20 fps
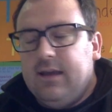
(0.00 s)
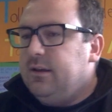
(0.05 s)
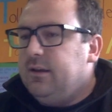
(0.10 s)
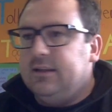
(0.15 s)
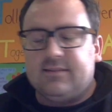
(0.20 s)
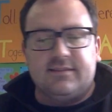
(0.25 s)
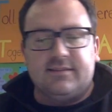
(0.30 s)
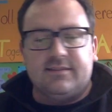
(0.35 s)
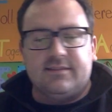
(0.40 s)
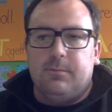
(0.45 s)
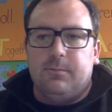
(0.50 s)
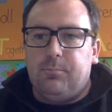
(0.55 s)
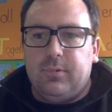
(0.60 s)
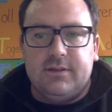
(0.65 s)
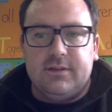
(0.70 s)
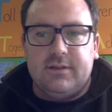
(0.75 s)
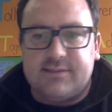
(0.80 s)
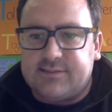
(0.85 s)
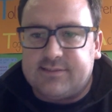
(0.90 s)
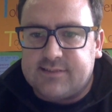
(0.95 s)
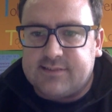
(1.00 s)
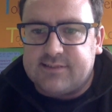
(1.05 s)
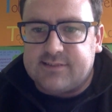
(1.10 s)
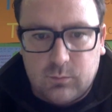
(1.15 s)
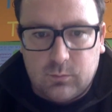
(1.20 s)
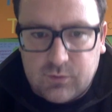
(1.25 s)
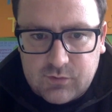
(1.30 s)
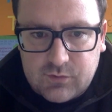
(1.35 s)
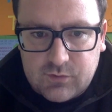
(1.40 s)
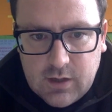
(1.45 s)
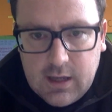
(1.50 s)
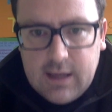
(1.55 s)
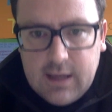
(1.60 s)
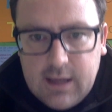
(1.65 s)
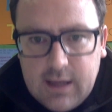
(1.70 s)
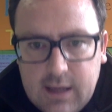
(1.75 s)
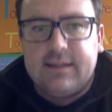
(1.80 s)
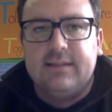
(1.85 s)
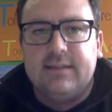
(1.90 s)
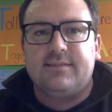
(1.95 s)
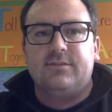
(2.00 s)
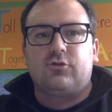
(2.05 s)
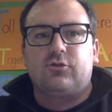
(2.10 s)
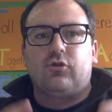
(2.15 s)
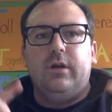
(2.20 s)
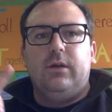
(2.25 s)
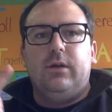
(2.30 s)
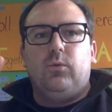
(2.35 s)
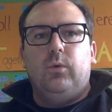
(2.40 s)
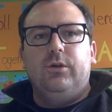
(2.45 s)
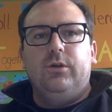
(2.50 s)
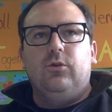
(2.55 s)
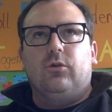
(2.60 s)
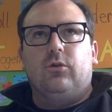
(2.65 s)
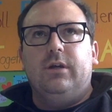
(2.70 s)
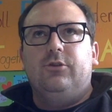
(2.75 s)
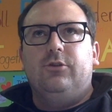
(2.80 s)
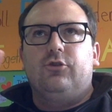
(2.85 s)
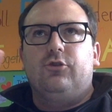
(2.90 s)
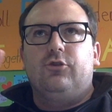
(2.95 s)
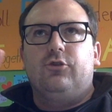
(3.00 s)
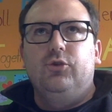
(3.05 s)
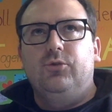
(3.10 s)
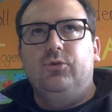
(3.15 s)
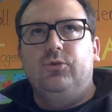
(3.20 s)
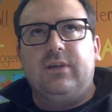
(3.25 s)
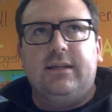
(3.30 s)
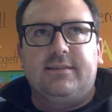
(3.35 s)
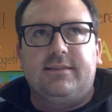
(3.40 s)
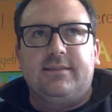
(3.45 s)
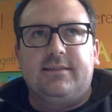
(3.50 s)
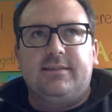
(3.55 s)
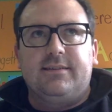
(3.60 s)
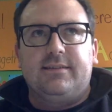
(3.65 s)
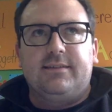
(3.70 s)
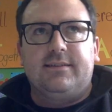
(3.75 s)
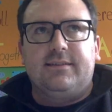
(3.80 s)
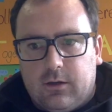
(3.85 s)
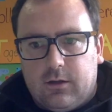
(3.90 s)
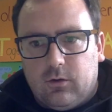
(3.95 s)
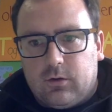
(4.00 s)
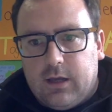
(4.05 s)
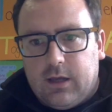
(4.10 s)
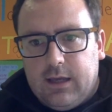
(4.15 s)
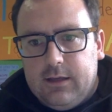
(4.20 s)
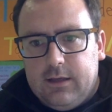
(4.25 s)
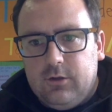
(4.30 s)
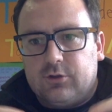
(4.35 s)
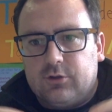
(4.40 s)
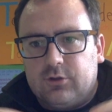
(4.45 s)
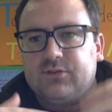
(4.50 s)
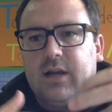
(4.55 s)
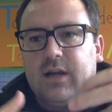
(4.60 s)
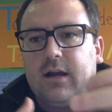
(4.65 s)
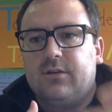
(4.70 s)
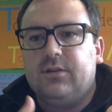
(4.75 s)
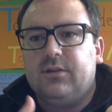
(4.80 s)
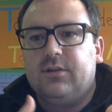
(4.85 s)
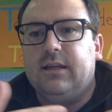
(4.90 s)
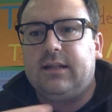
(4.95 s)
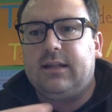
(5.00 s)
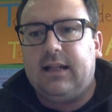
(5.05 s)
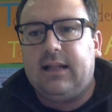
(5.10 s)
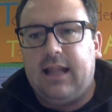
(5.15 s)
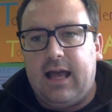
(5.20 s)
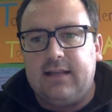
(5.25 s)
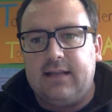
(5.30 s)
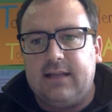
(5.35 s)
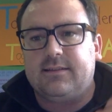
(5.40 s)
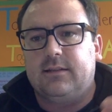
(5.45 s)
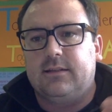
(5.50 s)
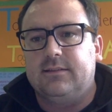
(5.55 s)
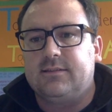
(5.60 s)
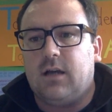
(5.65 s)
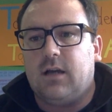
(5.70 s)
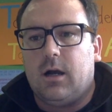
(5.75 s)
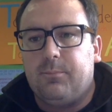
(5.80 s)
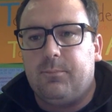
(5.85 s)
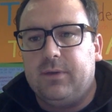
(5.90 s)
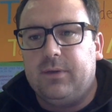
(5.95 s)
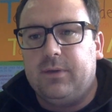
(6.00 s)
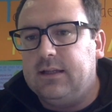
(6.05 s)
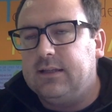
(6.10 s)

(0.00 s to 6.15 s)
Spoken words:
It's as simple as it sounds. This is great when you're introducing a topic, okay? You're starting a class on a topic.